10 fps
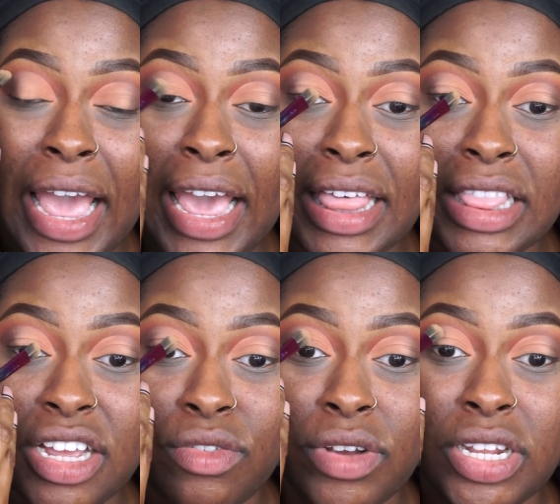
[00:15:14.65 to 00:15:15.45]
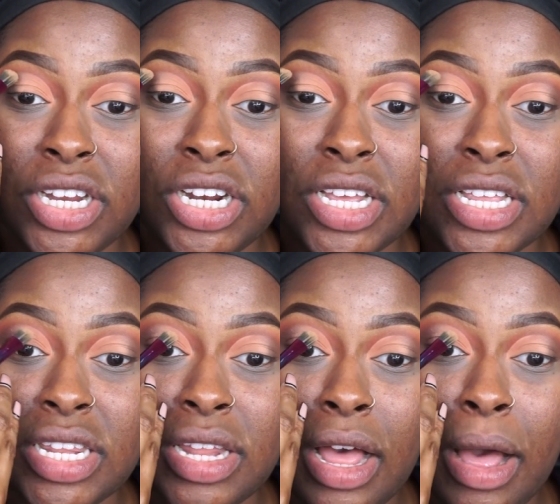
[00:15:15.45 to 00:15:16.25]
and then really
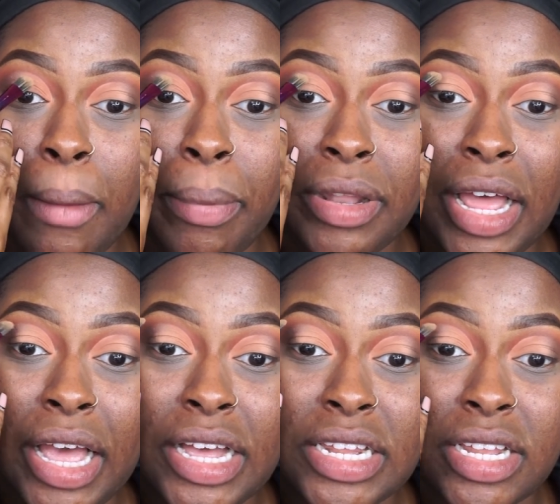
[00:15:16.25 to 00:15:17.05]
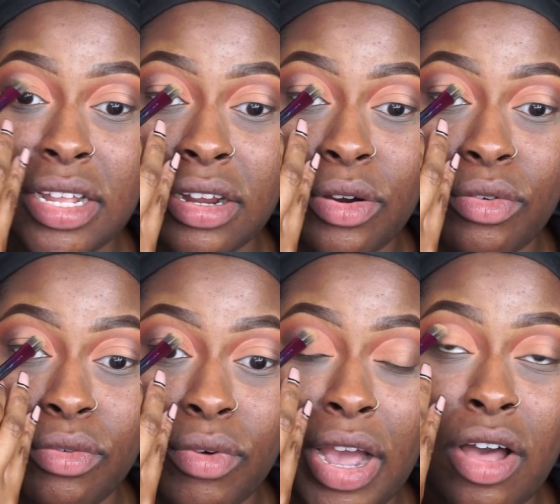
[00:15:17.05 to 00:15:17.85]
just apply concealer
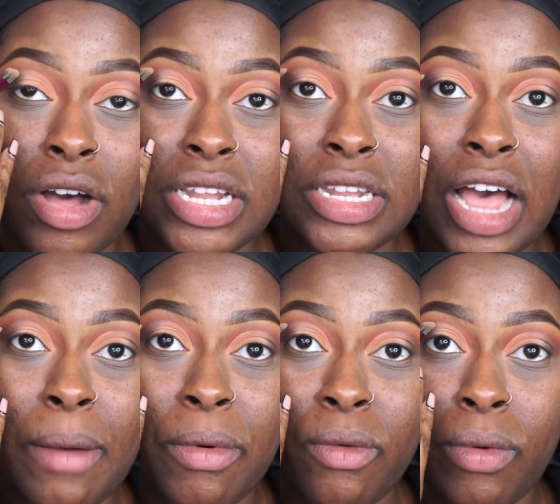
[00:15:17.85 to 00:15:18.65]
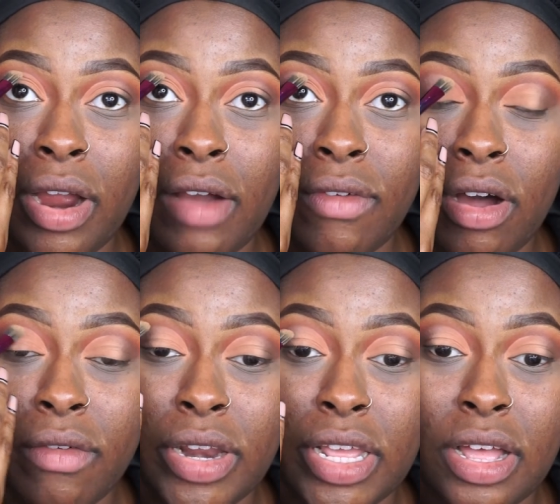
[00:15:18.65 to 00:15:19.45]
right on top of where I've
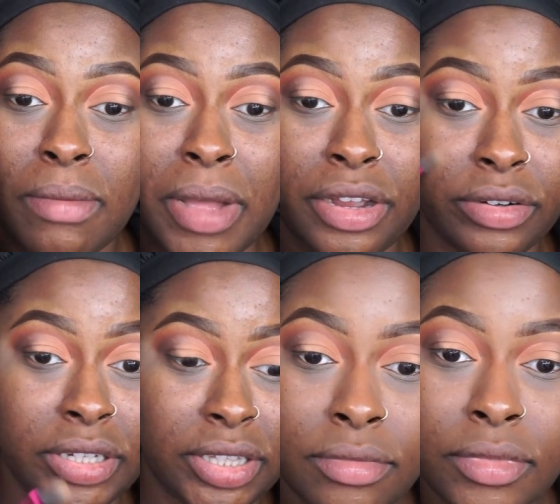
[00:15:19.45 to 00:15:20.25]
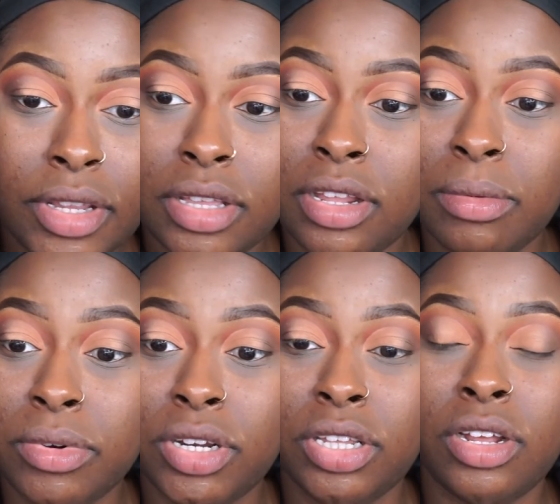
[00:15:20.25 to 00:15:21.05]
already cut my crease. So
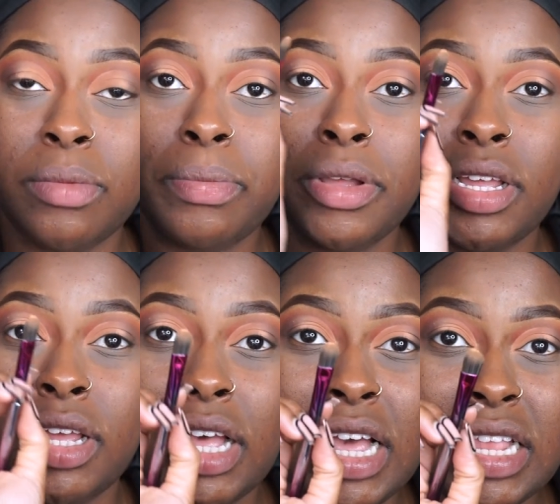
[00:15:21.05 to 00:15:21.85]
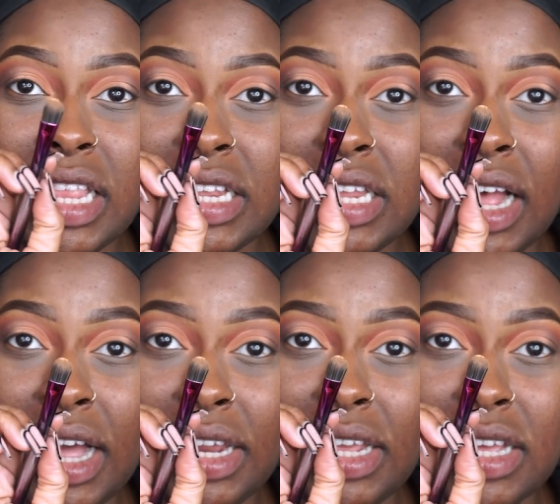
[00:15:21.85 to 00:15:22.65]
I'm just going to put the
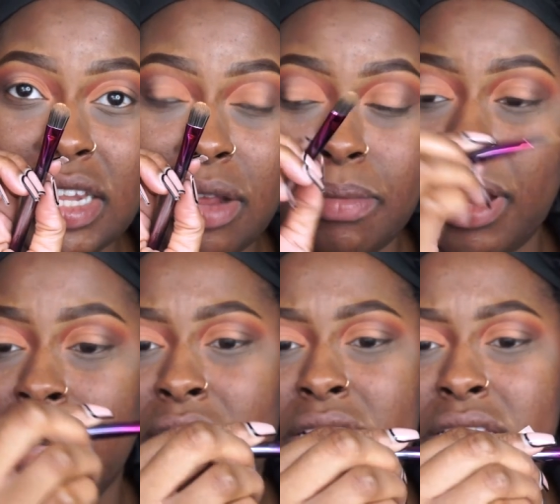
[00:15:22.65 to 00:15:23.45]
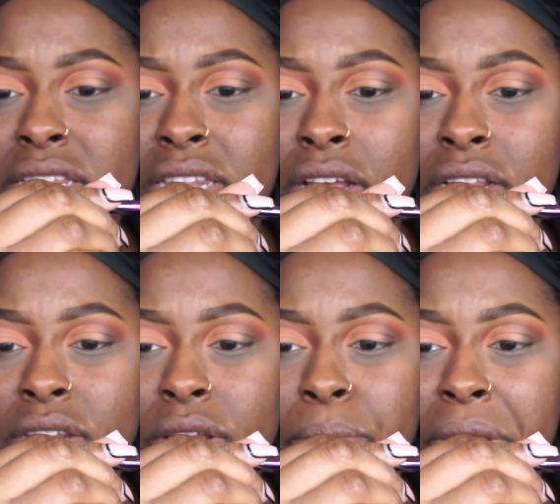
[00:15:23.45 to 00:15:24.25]
tiniest amount and this is
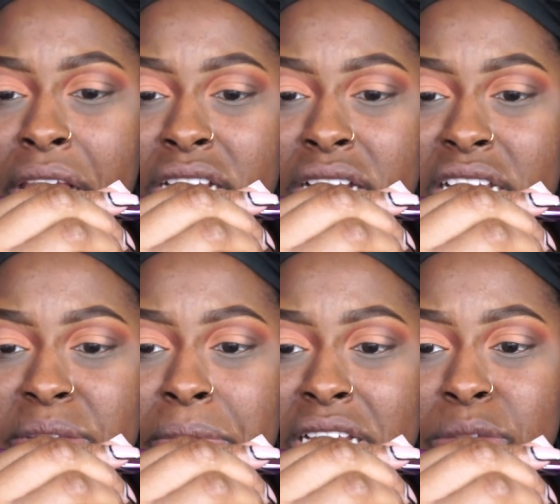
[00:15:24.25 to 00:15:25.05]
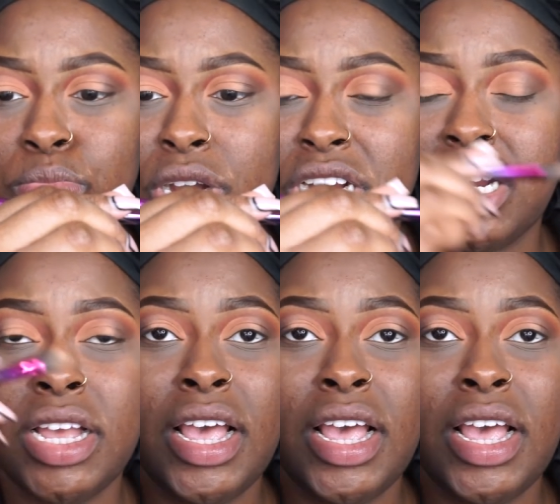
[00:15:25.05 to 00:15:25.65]
also a BH Cosmetics brush.